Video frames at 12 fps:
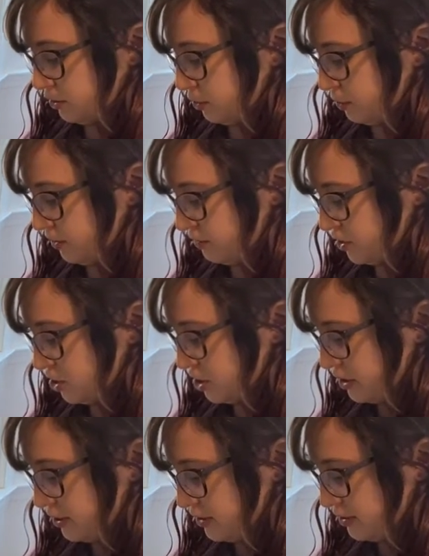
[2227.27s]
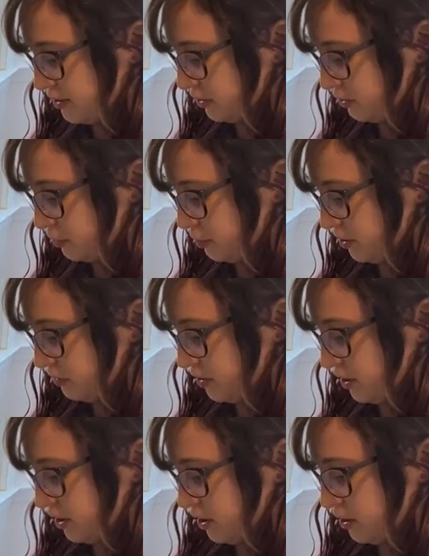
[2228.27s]
A little bit of the cheese, a little bit of
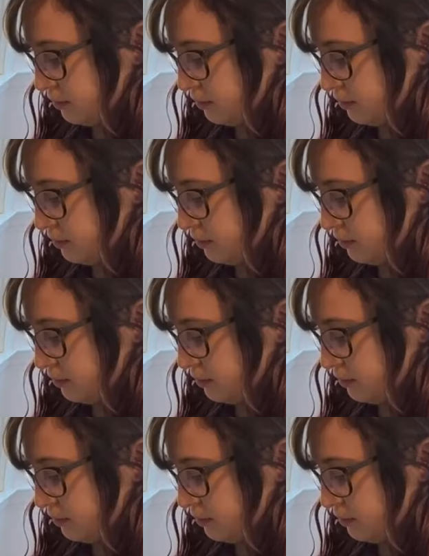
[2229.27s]
the